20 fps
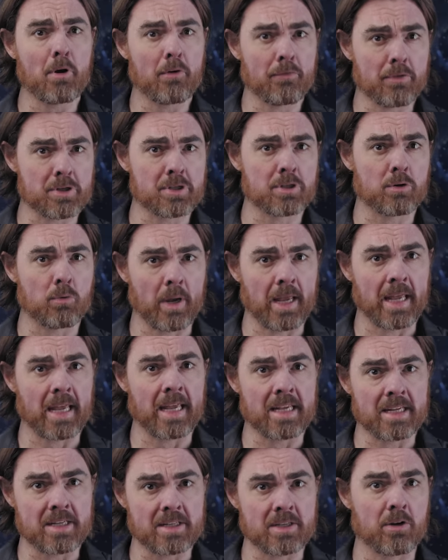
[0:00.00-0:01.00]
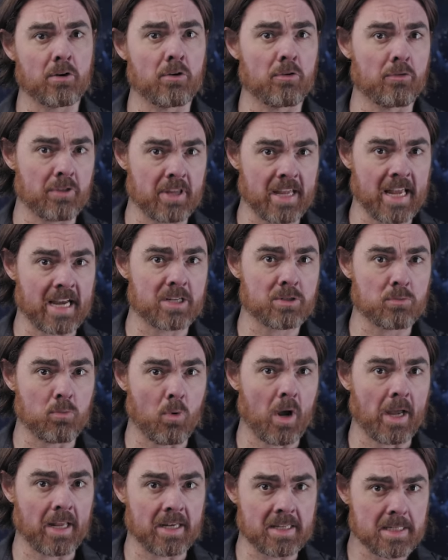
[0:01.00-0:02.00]
of the squares of the x,
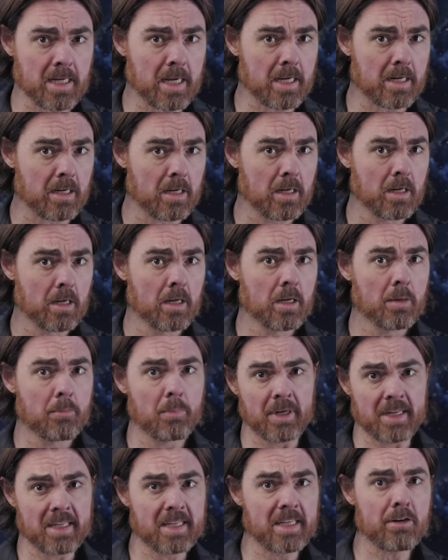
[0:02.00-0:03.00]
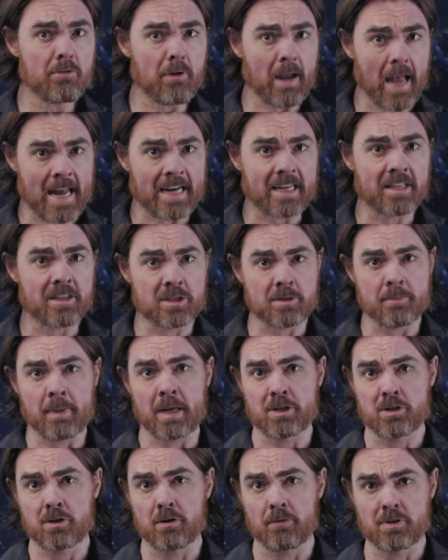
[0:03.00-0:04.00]
y and z, but here adding the
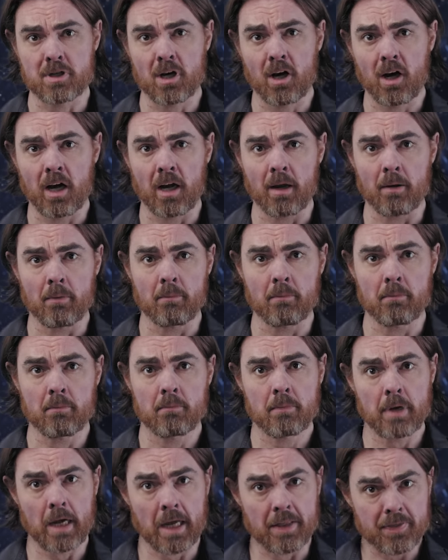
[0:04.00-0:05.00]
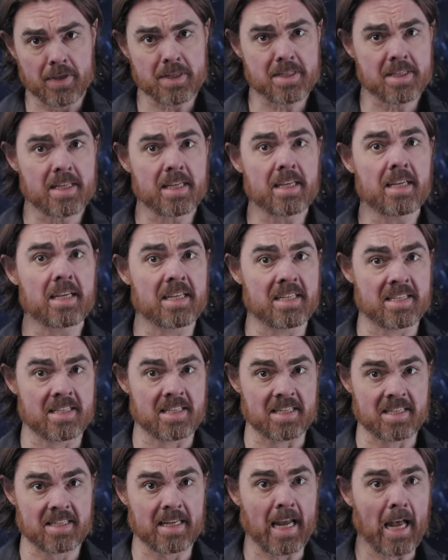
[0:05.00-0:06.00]
dimension of time. And this thing is
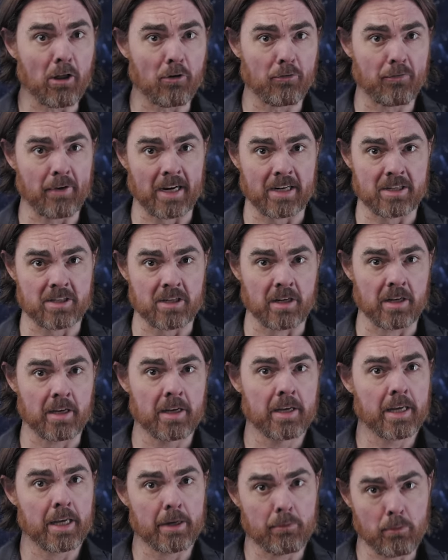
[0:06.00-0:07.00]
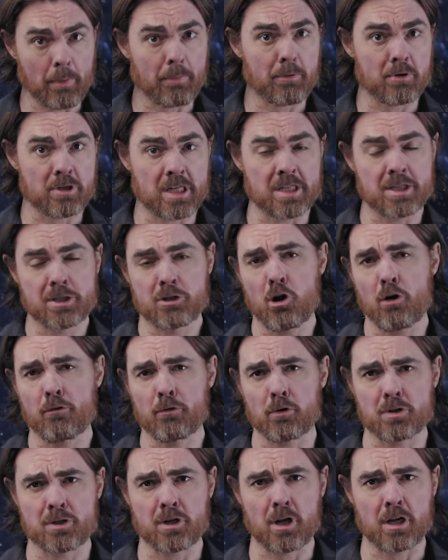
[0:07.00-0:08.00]
the scale factor. It represents the
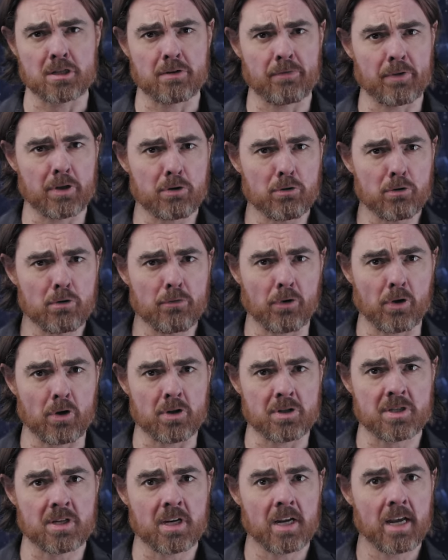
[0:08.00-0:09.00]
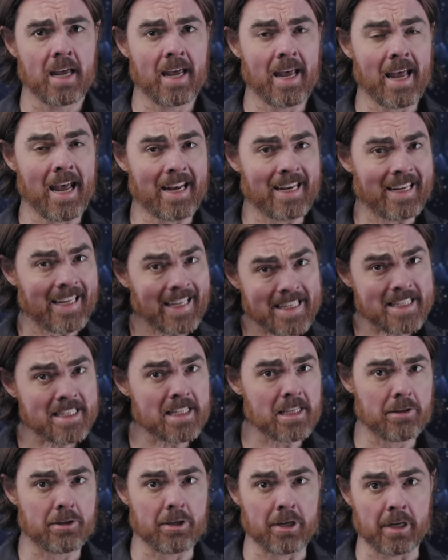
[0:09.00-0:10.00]
overall size of the universe, and it's
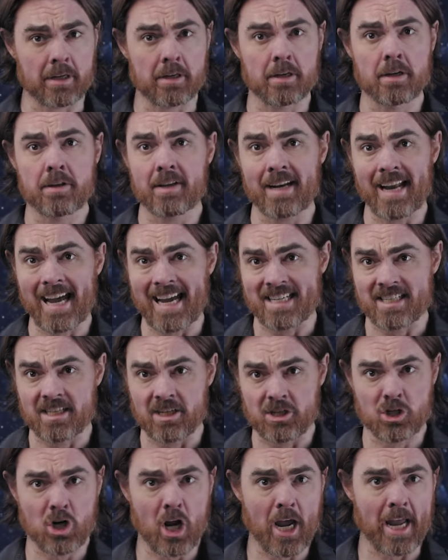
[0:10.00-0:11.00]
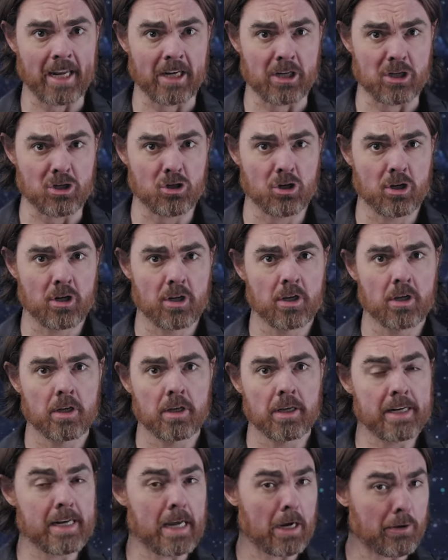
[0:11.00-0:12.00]
the thing that has to change.
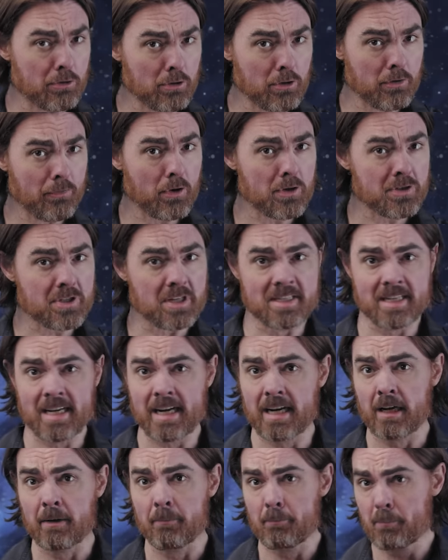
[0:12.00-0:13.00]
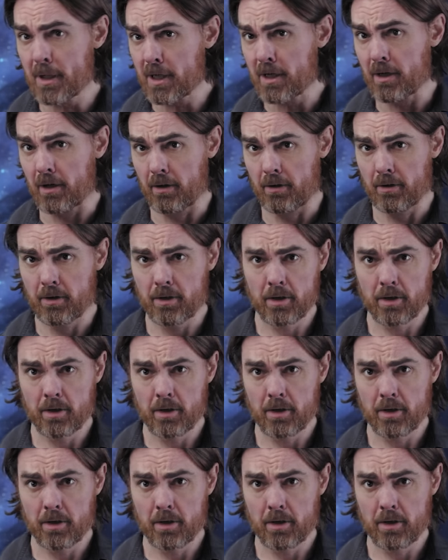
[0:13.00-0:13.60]
In our universe it's getting bigger,